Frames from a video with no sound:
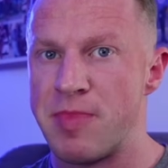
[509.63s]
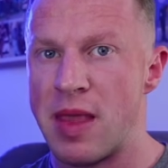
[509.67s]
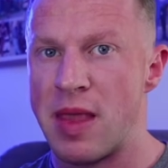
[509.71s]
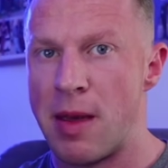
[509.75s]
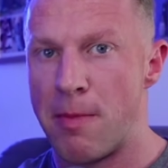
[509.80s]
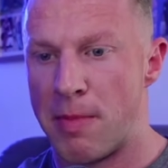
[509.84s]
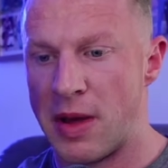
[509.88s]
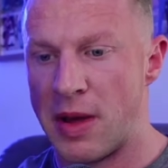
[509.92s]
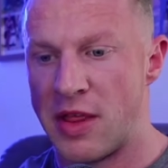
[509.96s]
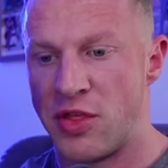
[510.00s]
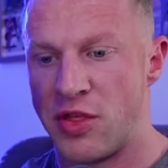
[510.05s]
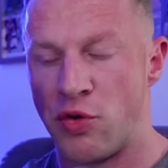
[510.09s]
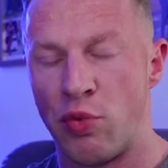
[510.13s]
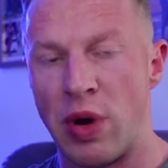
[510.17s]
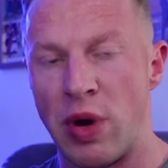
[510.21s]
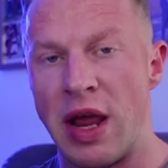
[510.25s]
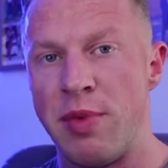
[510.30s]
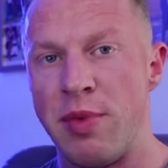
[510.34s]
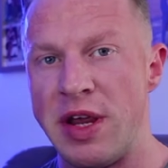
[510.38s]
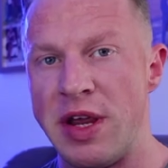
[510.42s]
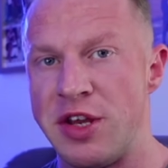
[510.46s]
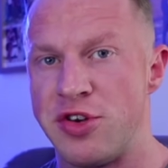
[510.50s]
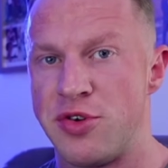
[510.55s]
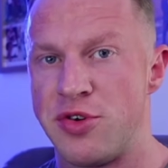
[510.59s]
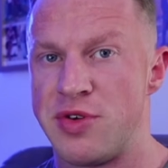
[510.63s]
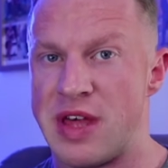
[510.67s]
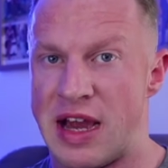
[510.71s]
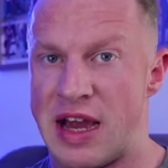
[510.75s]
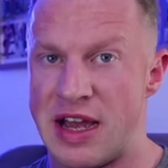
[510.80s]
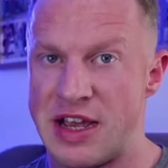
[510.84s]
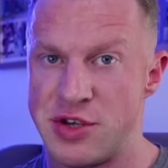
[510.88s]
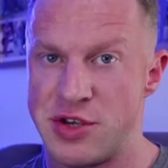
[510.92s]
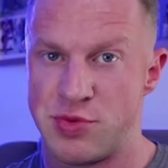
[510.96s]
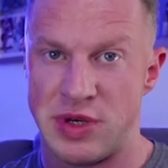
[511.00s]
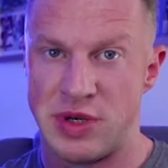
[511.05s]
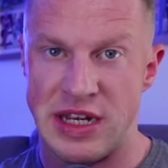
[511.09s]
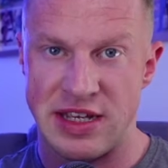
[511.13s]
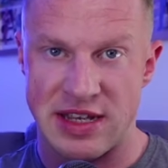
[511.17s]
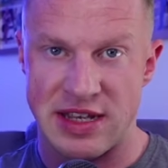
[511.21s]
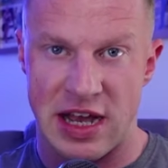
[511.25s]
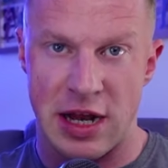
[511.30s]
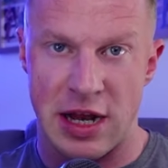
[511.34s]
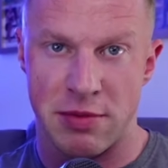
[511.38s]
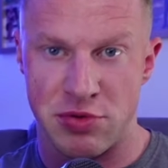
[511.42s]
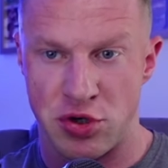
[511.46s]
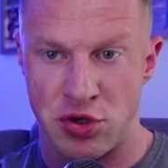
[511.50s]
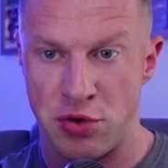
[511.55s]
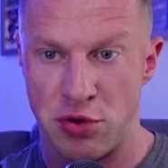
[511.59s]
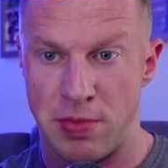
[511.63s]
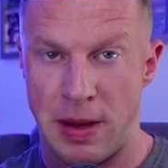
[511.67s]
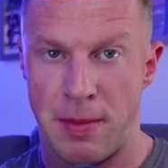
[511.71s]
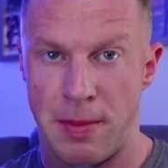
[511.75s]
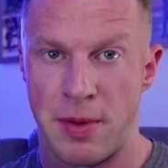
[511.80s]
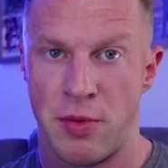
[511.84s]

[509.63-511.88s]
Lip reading: But the way we do that is we need to help two people.